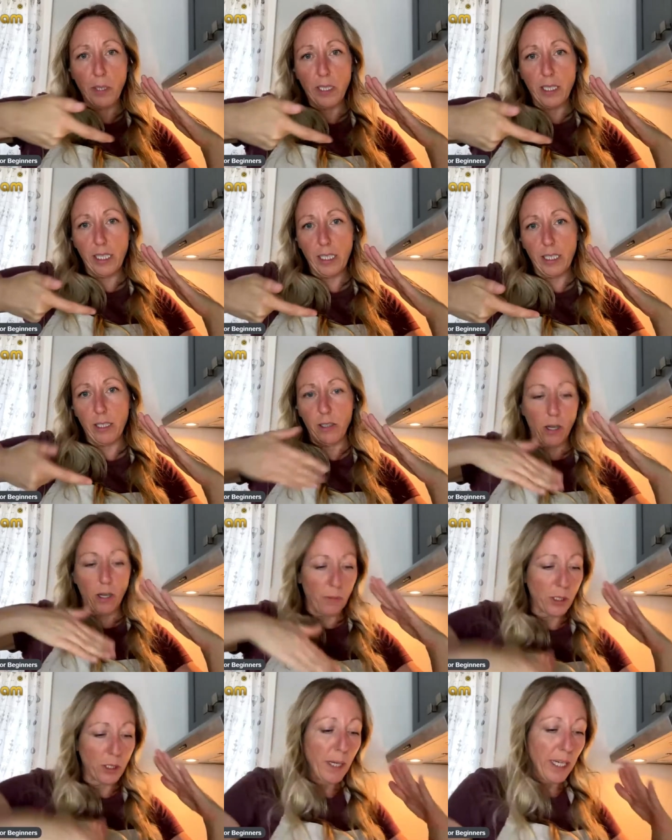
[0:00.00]
perpendicular
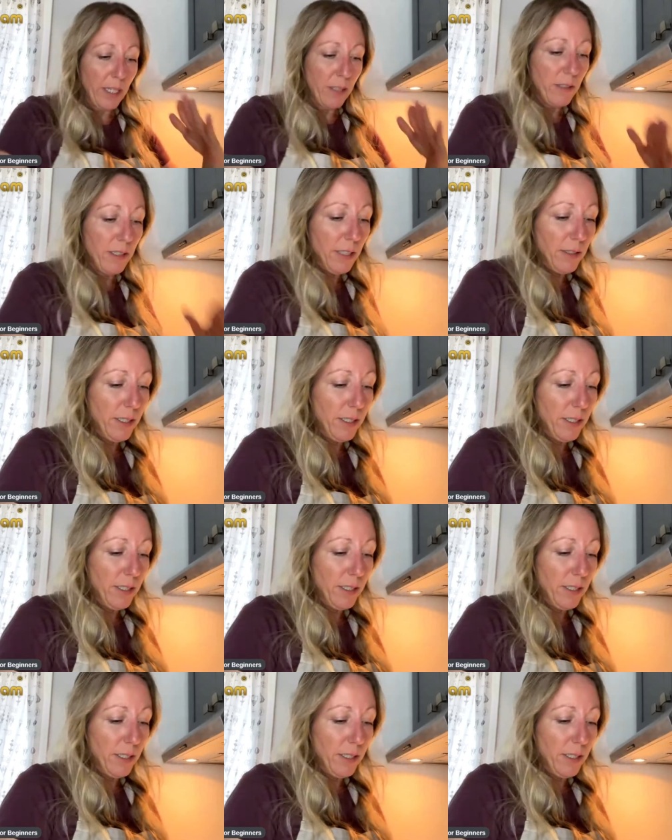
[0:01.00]
or almost parallel to
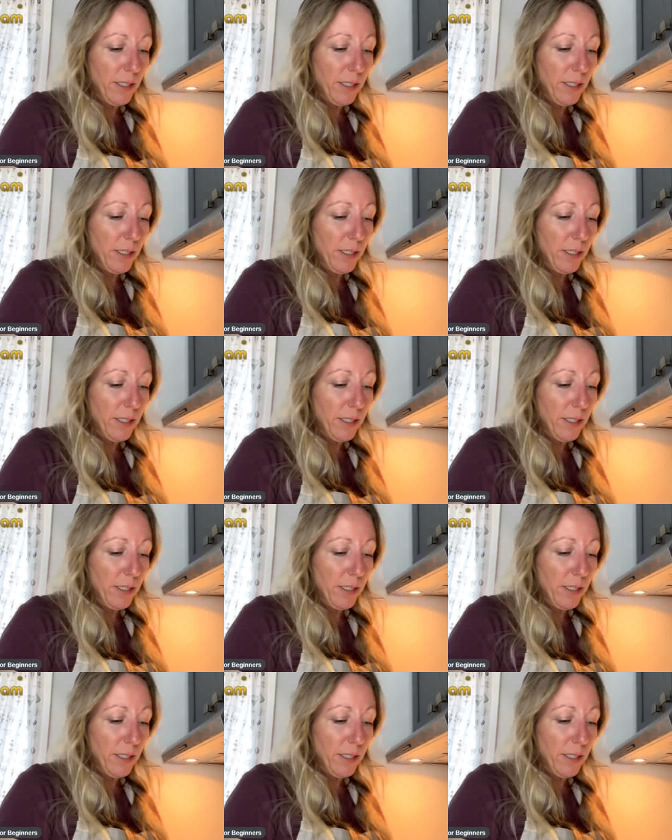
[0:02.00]
the counter.